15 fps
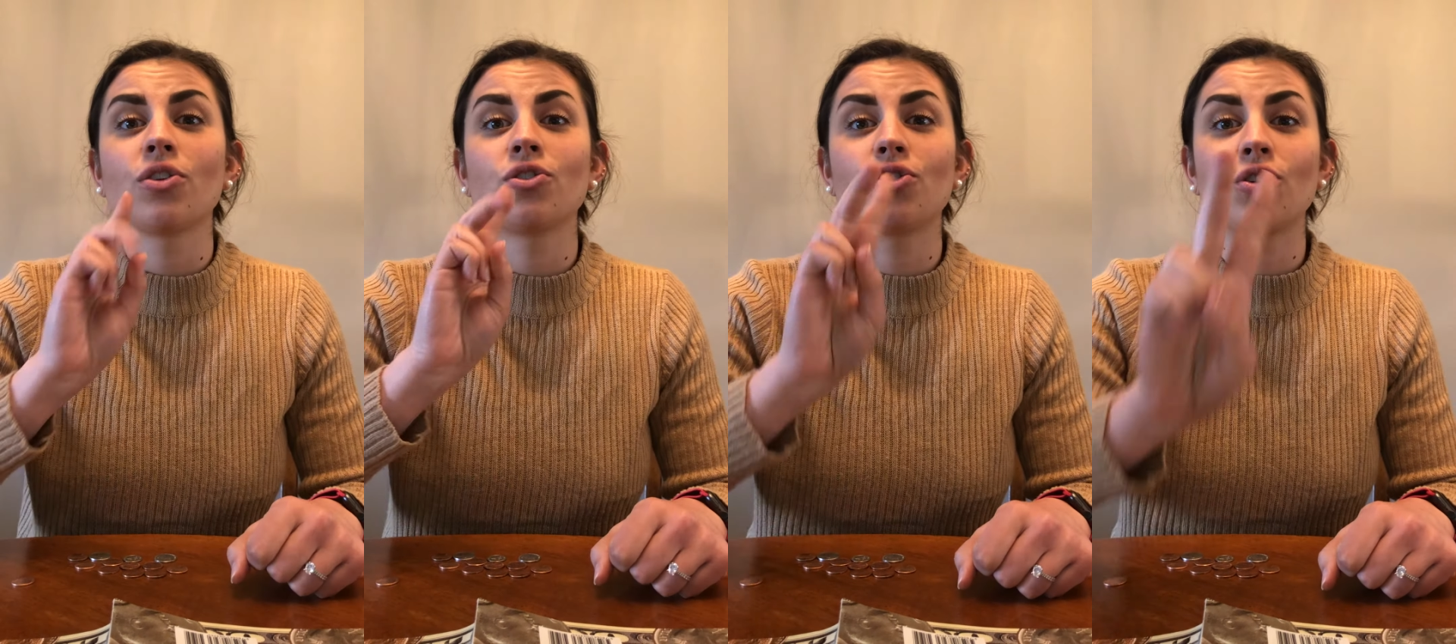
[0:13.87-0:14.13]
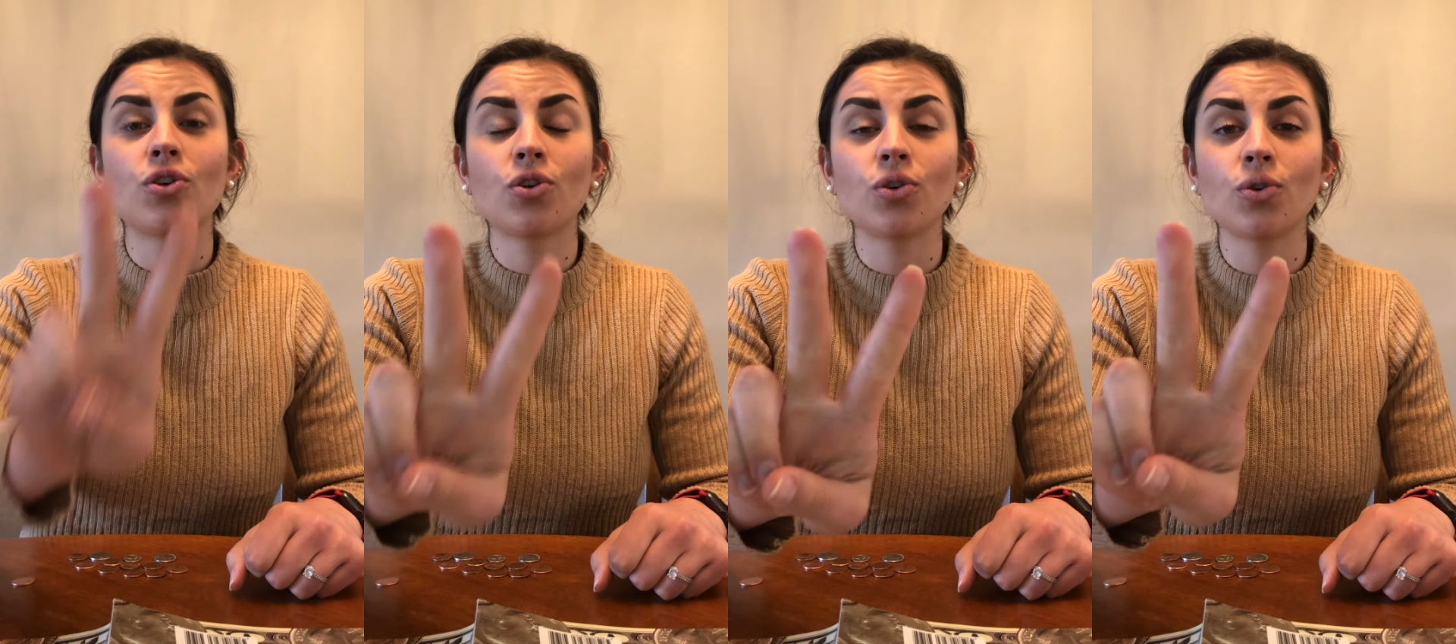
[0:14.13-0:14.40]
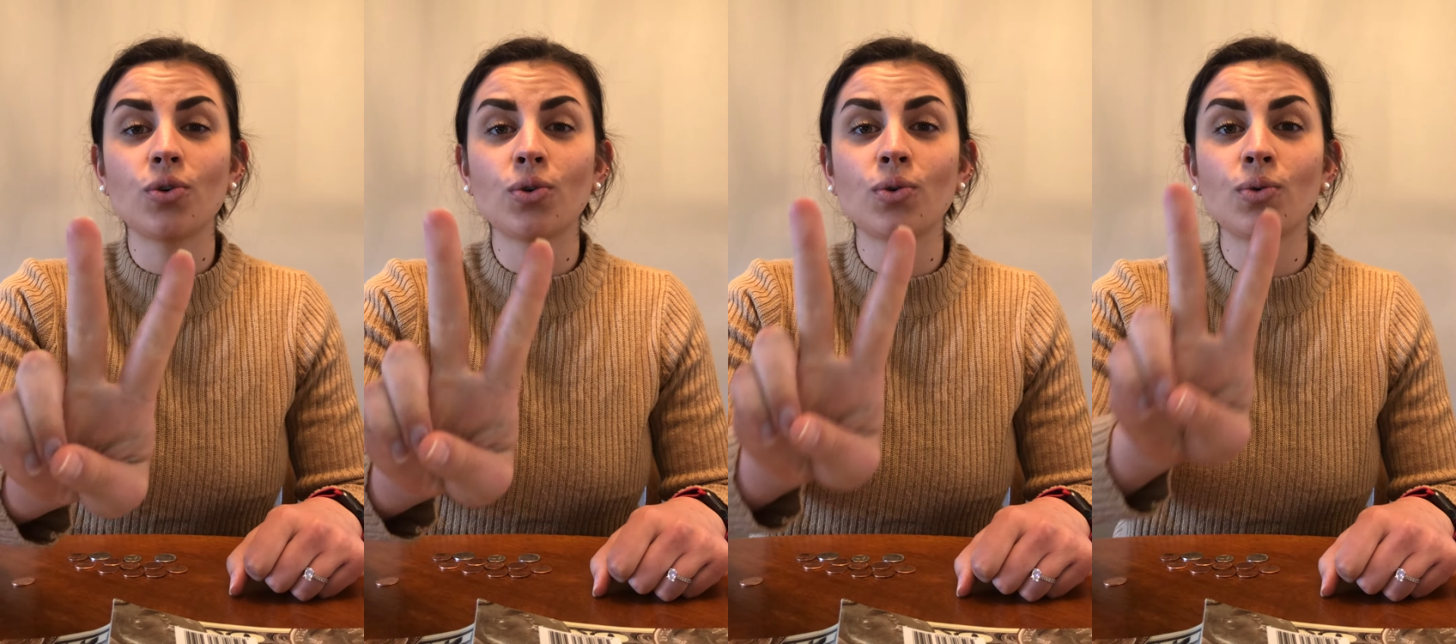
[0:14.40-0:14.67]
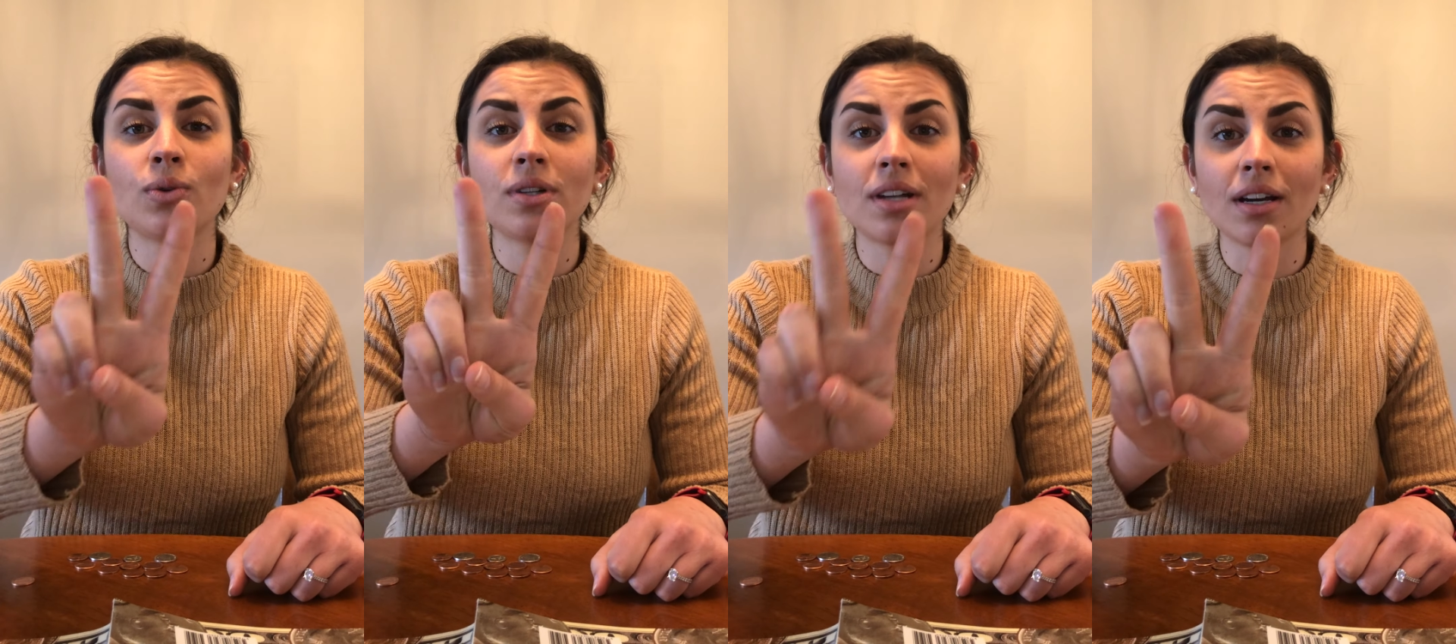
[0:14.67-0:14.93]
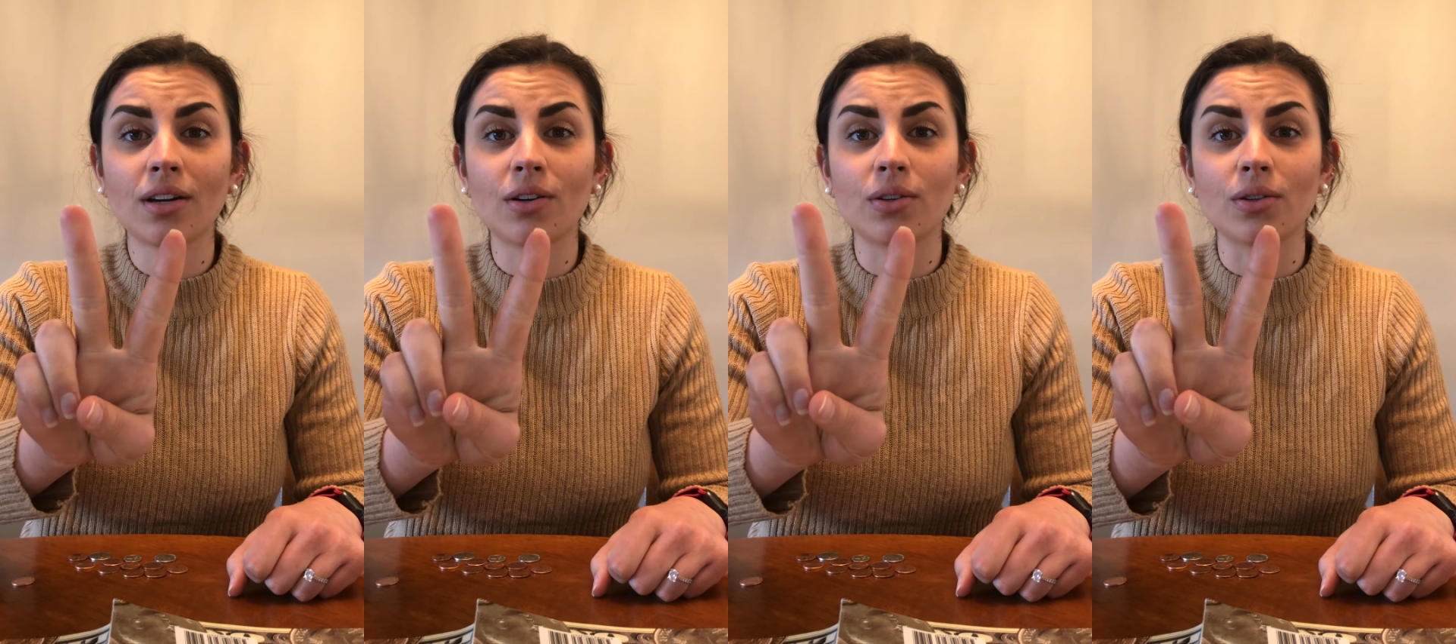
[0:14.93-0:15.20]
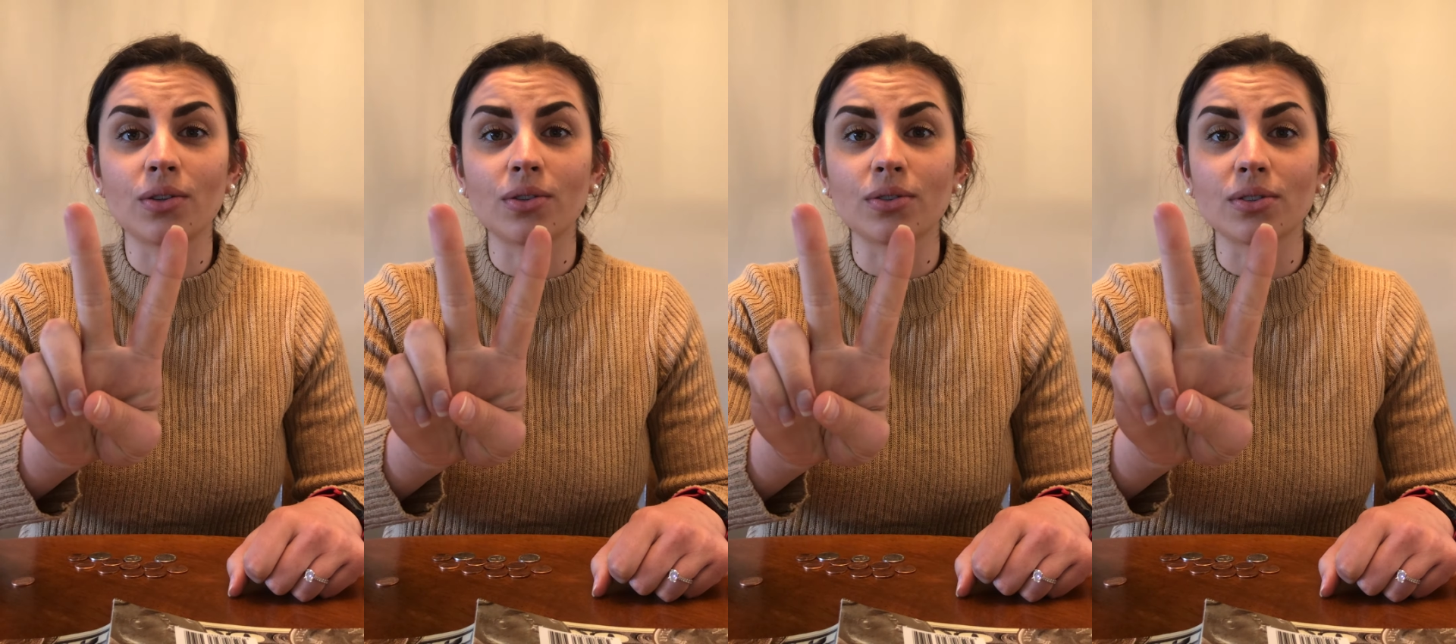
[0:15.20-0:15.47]
2
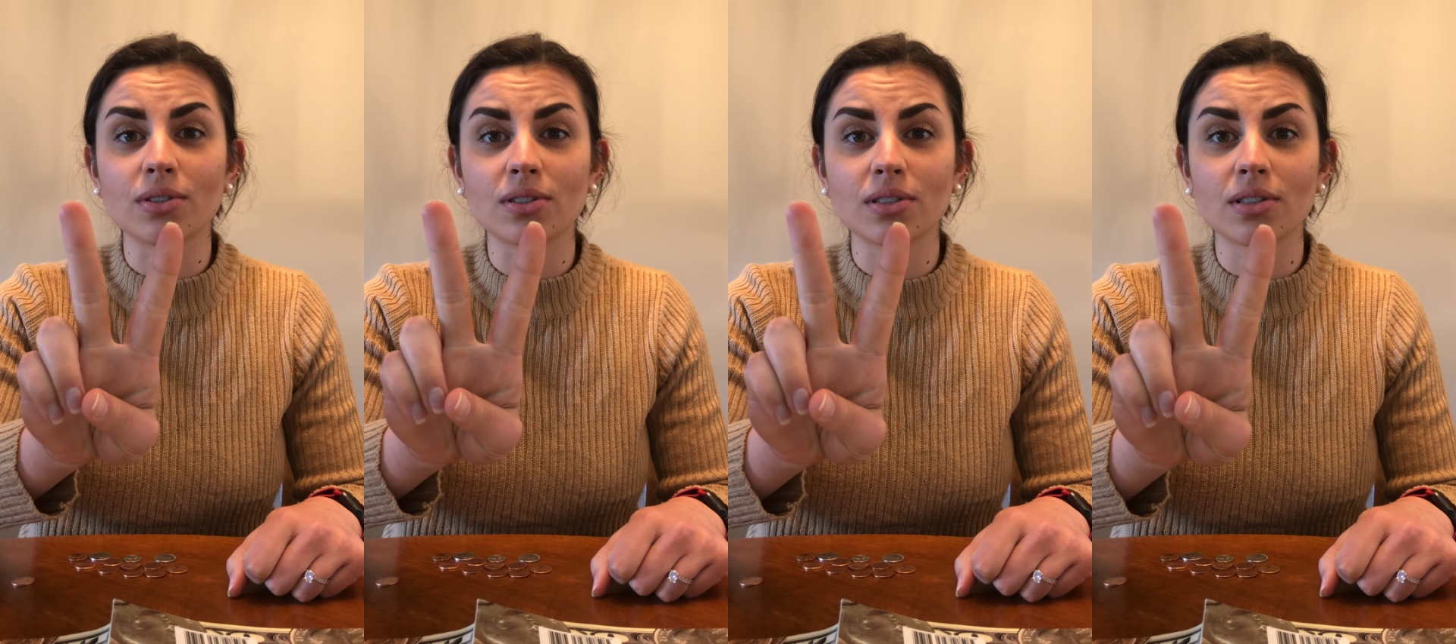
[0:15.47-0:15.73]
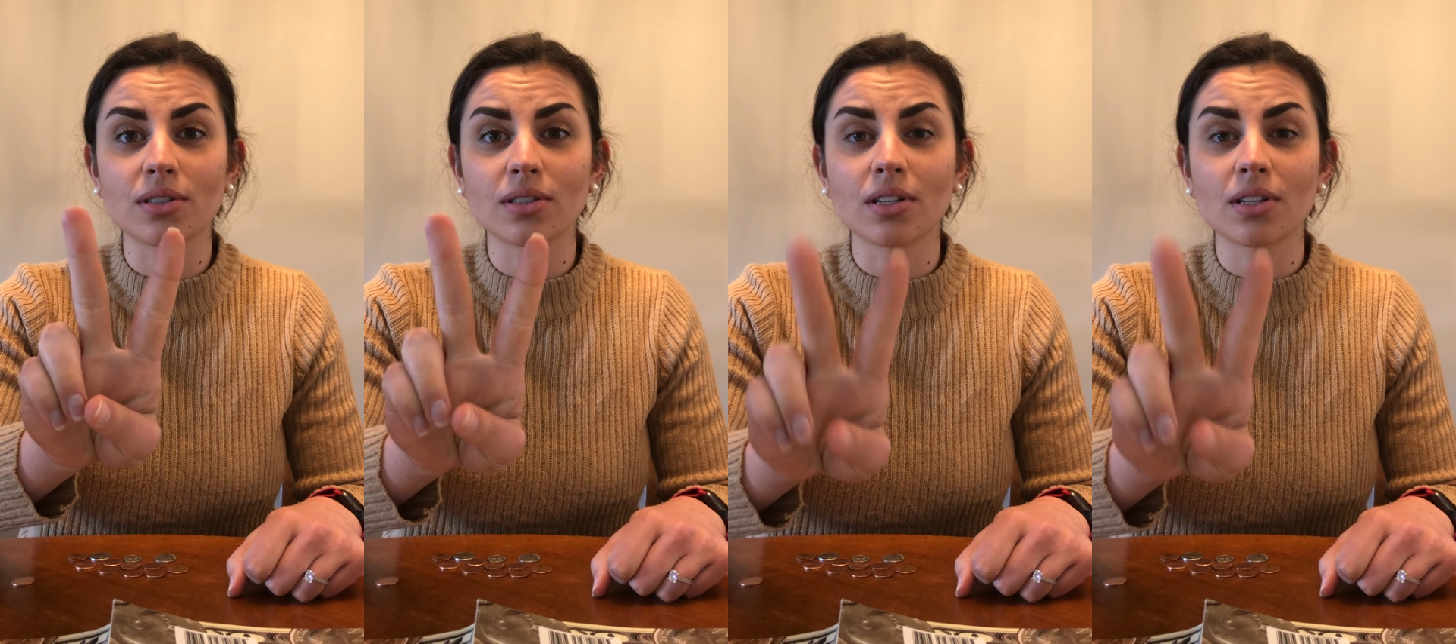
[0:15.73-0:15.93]
nickels,